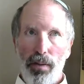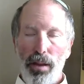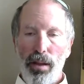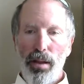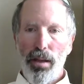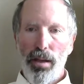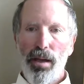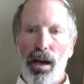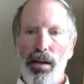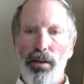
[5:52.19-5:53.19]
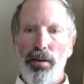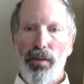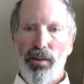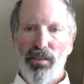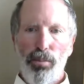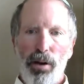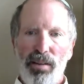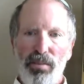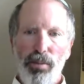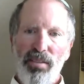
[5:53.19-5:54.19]
The entire universe
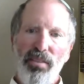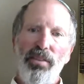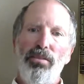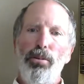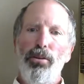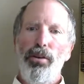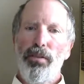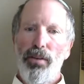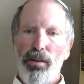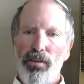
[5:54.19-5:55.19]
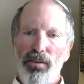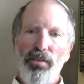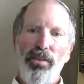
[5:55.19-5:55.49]
approximates the visible universe.